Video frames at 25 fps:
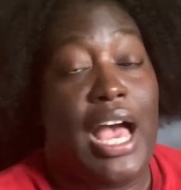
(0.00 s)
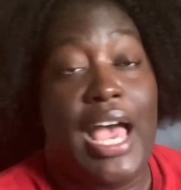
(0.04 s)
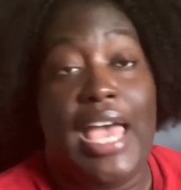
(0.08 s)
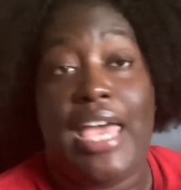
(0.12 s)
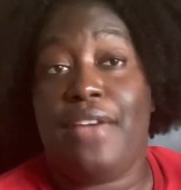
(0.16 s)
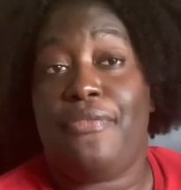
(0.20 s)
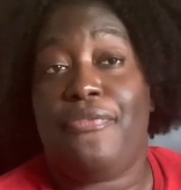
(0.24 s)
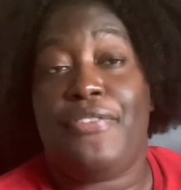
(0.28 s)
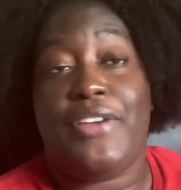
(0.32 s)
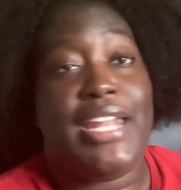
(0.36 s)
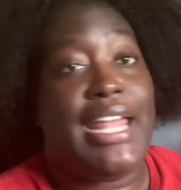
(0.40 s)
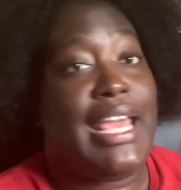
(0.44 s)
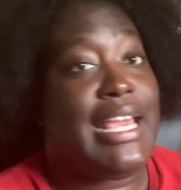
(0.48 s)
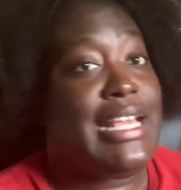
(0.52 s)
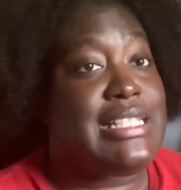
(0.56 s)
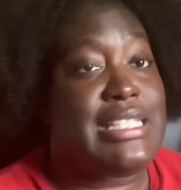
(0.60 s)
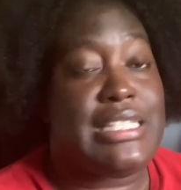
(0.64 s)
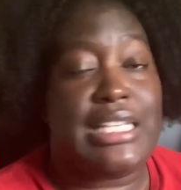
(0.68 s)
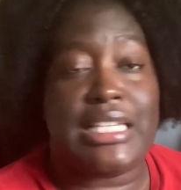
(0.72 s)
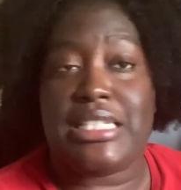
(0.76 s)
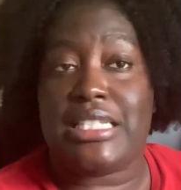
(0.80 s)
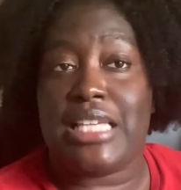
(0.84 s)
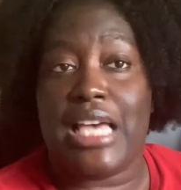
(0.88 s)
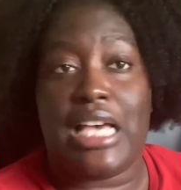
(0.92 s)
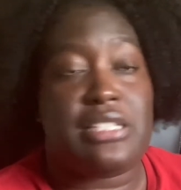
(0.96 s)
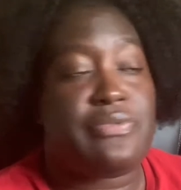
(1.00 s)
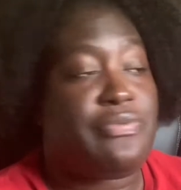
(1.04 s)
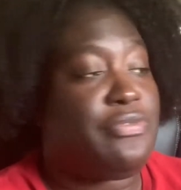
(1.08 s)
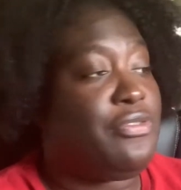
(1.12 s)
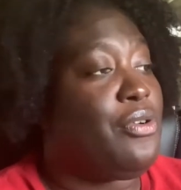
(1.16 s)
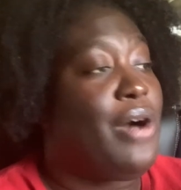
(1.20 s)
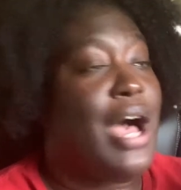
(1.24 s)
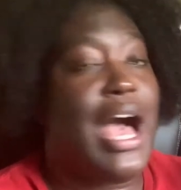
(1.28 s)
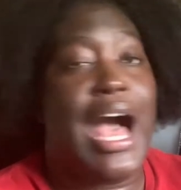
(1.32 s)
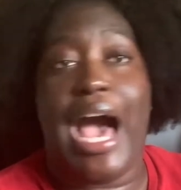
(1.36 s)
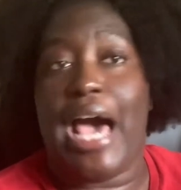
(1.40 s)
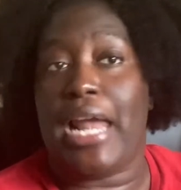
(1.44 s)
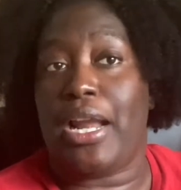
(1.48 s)
If it ain't
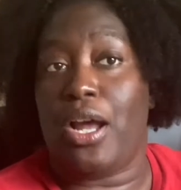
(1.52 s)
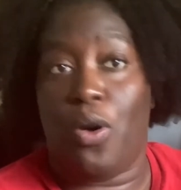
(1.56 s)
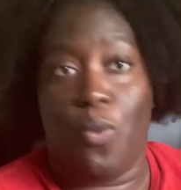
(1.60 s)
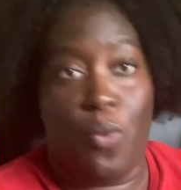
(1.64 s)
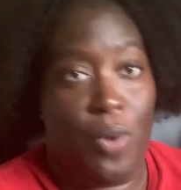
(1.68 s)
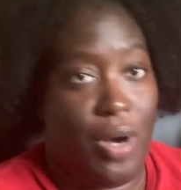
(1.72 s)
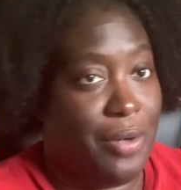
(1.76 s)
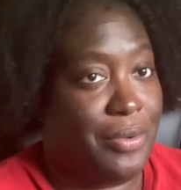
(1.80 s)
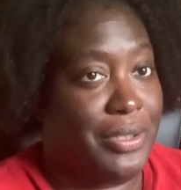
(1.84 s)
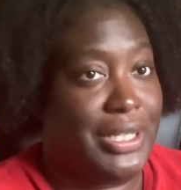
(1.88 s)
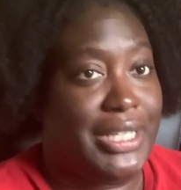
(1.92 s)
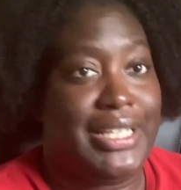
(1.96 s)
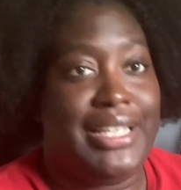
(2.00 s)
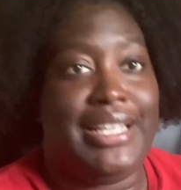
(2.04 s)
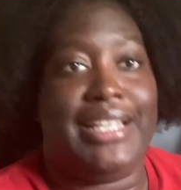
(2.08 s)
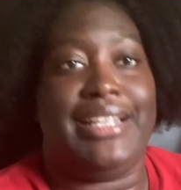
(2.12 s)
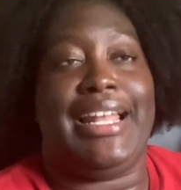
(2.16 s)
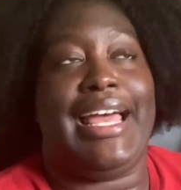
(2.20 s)
successful, I don't want it.